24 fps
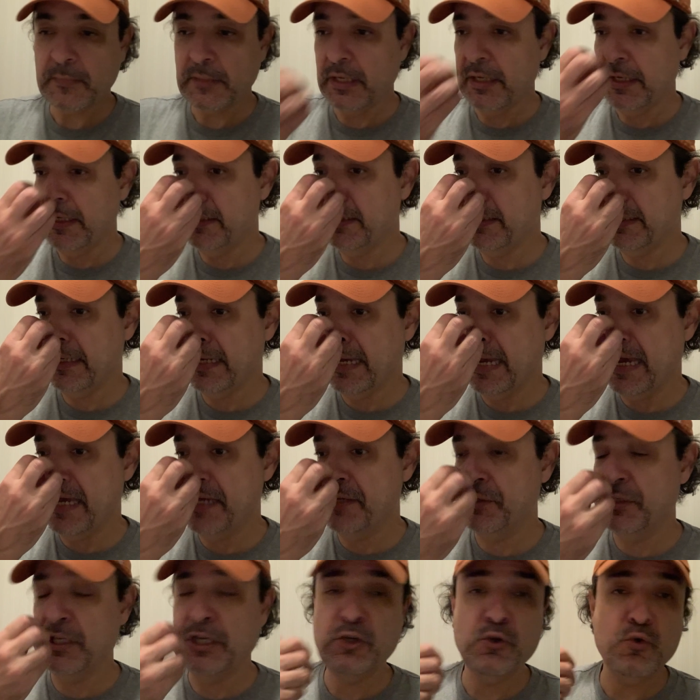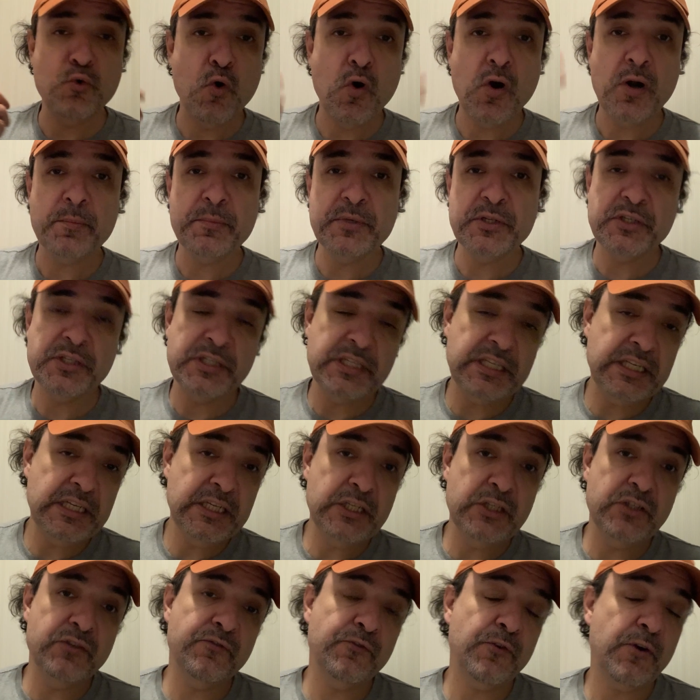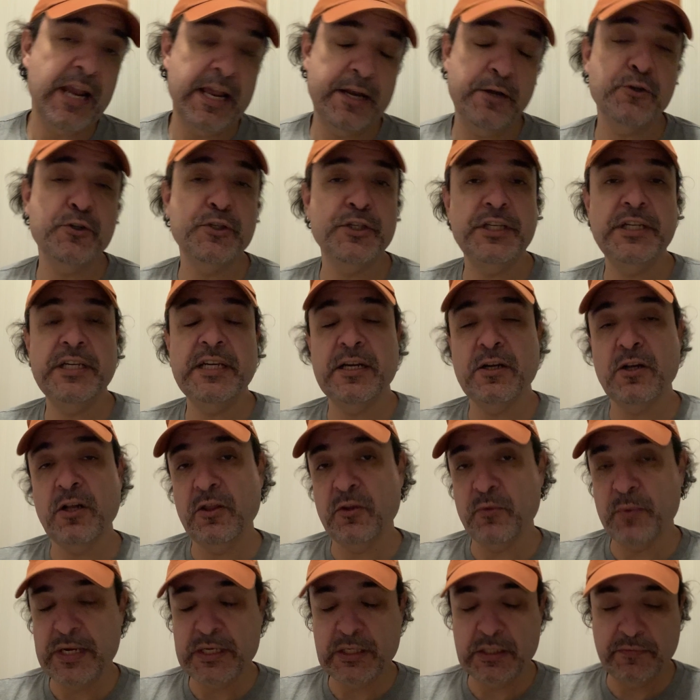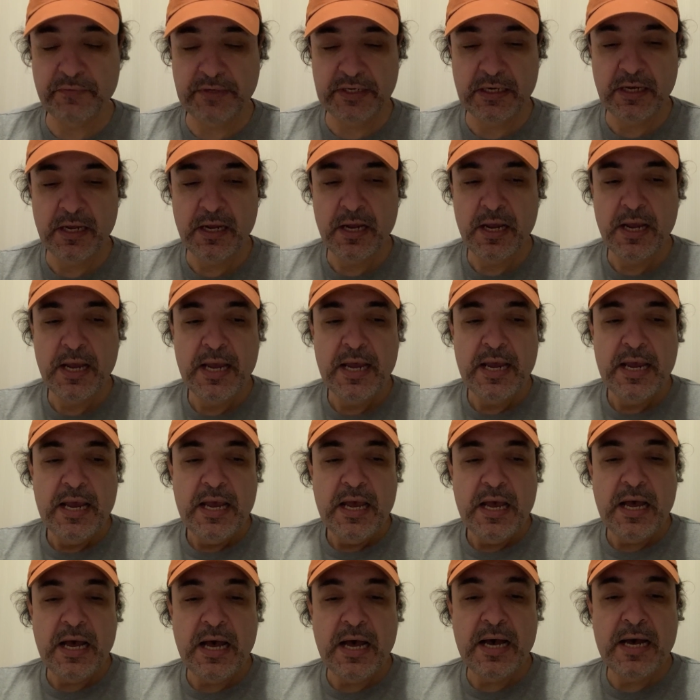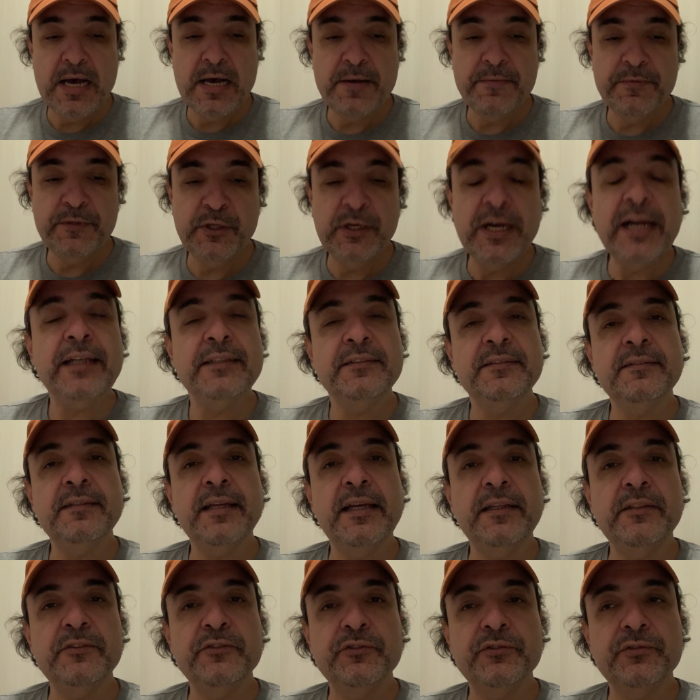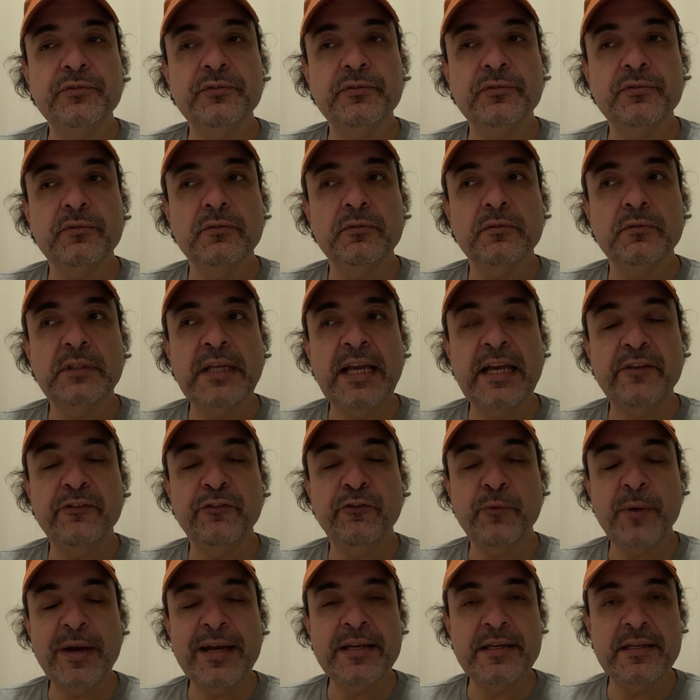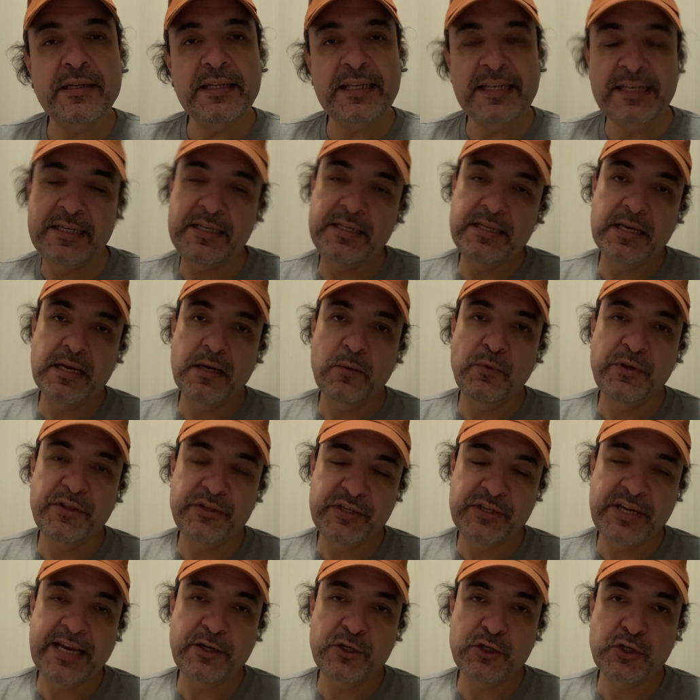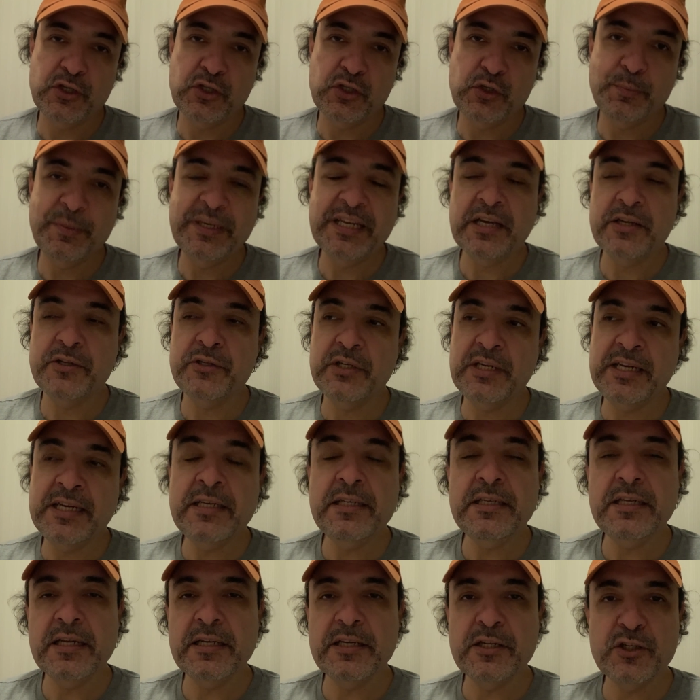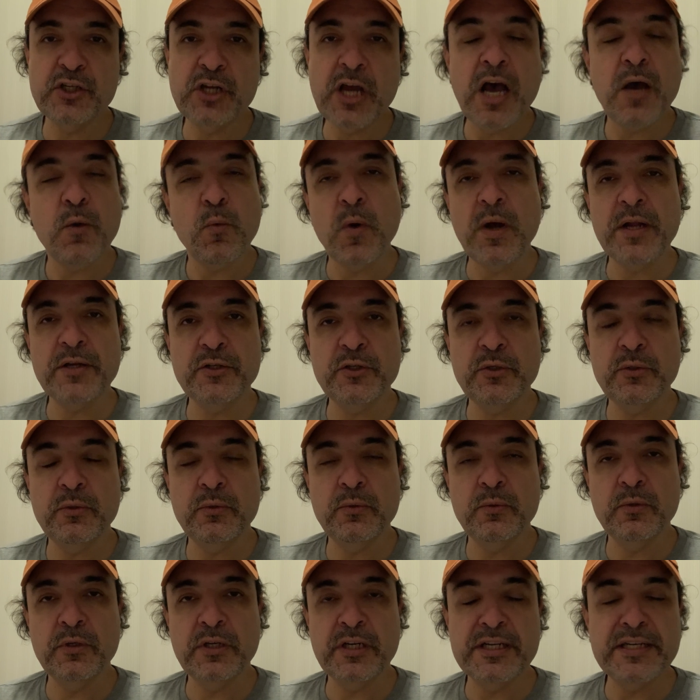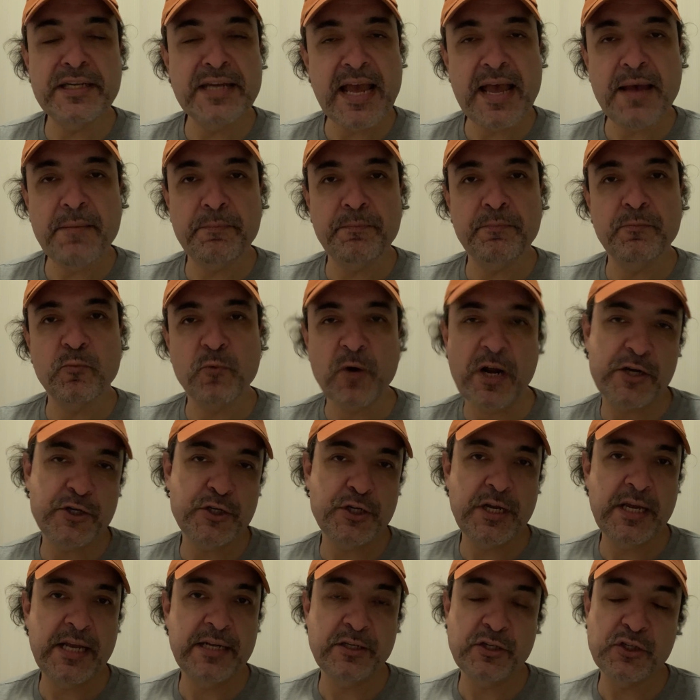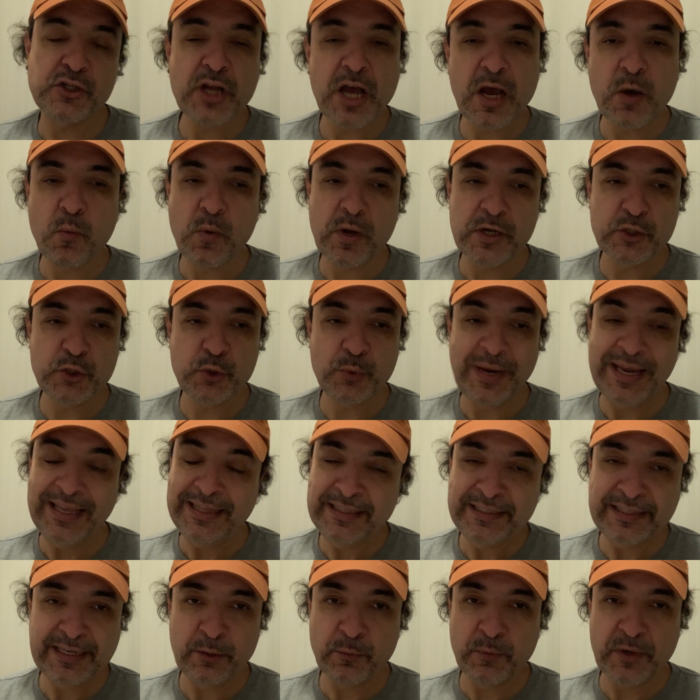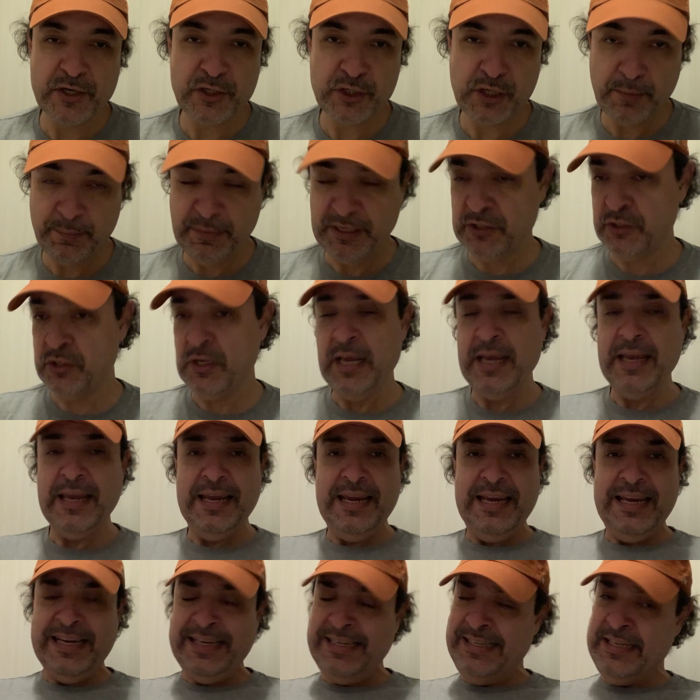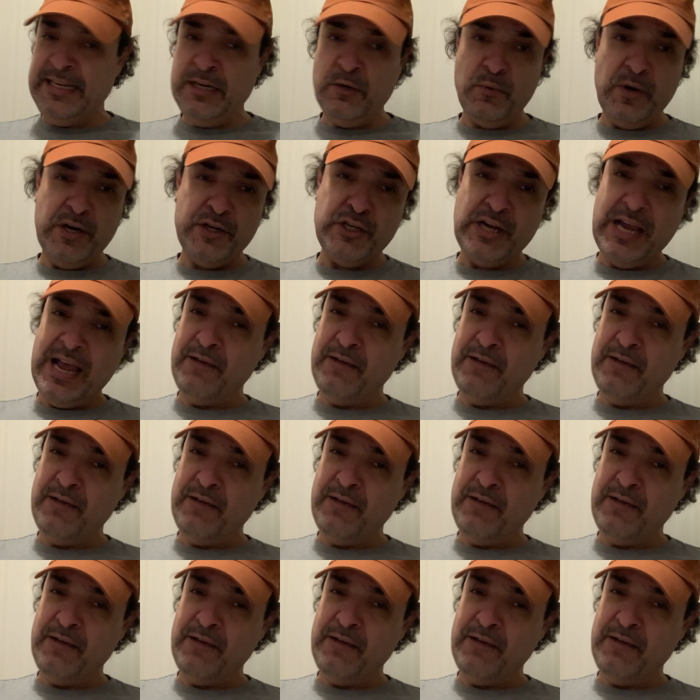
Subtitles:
It has enormous needs for energy and all the rest of it. The United States has threatened India with sanctions because India does not want to condemn Russia and does not want to alienate Russia, because India and Russia